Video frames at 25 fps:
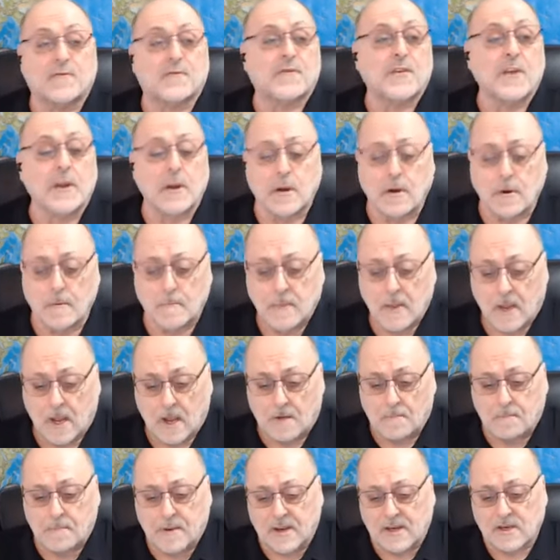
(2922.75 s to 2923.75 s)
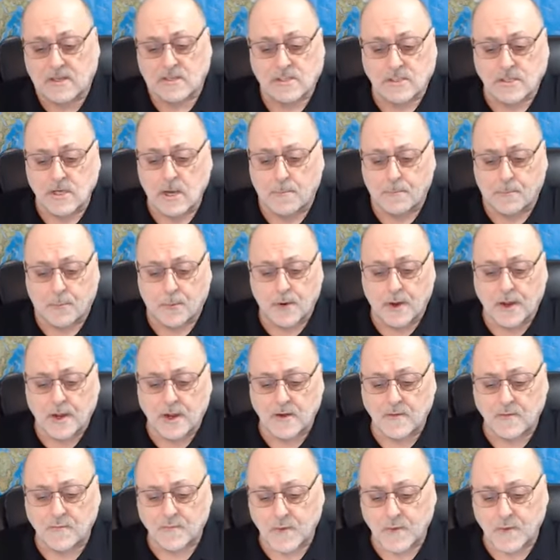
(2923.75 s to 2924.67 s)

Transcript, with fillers: fear of being separated